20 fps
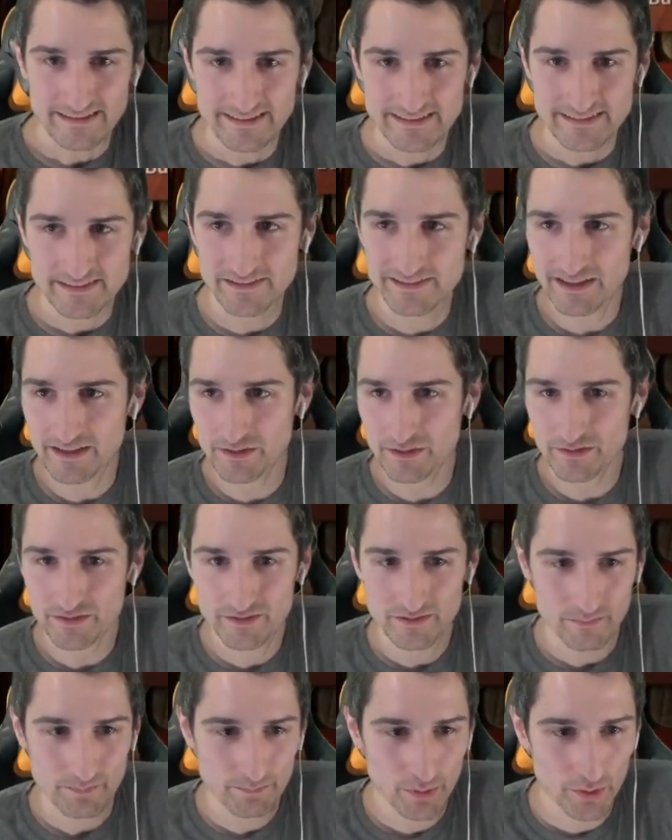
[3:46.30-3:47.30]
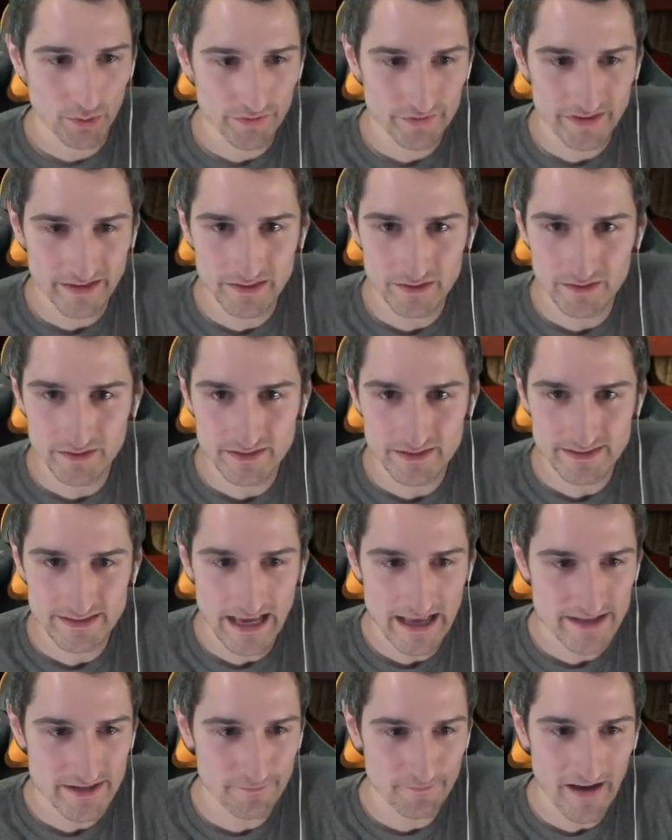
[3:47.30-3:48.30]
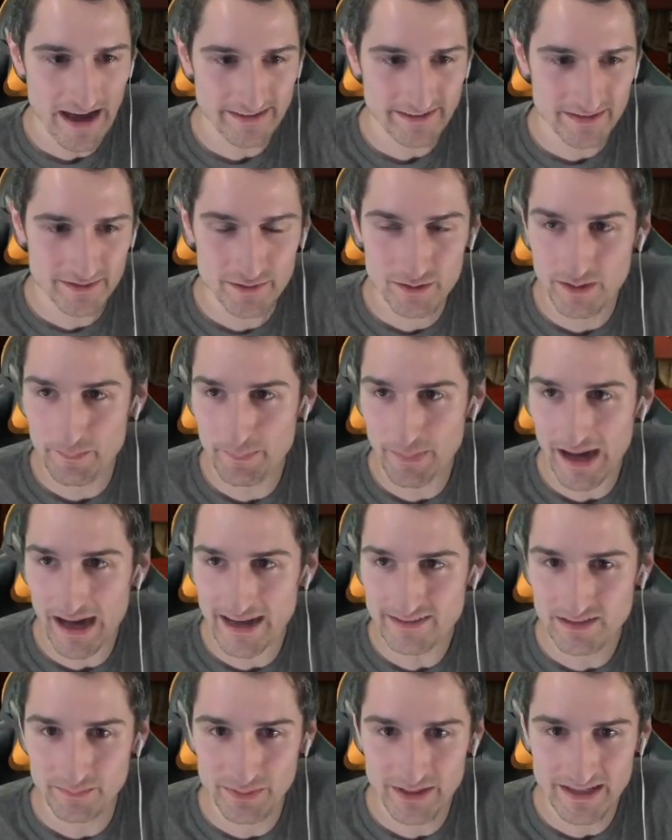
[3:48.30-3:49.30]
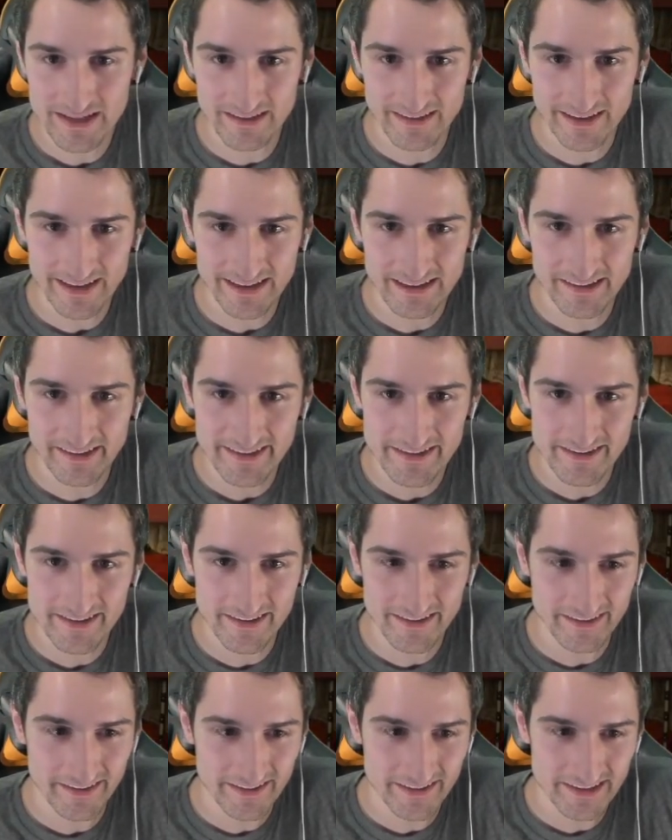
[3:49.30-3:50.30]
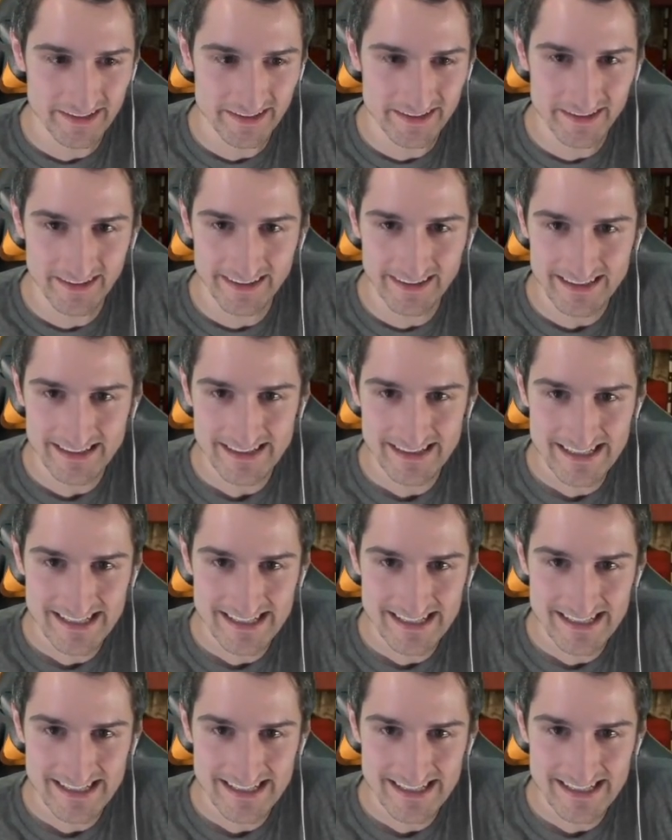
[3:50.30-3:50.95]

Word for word: Singles. Pull singles and as fast as you can possibly click. Click, click, click, click, click, click, click.